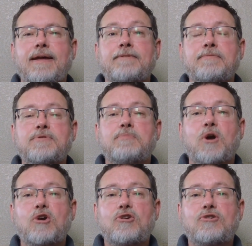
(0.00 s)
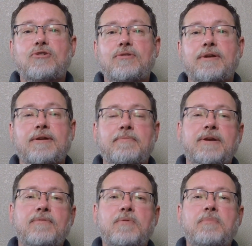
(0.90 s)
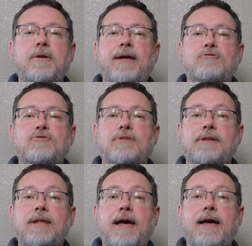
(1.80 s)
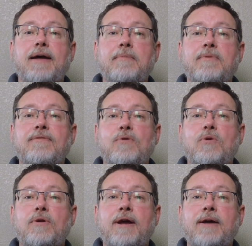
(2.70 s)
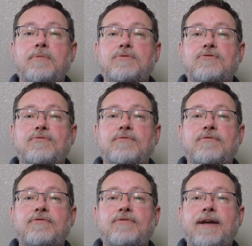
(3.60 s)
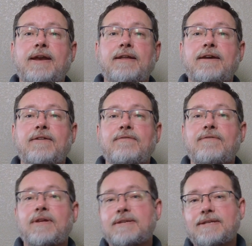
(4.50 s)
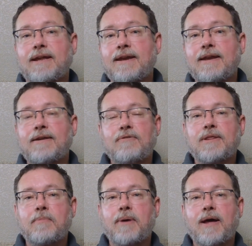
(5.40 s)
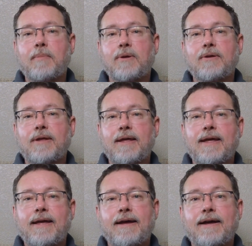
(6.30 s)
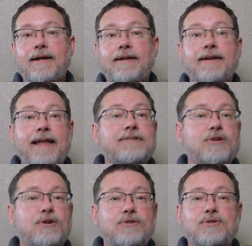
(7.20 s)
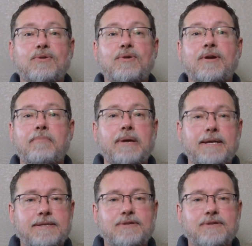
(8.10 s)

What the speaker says: It was March. It would be about July before I was finally convinced I needed to read the Bible. And that's a good story, but it's a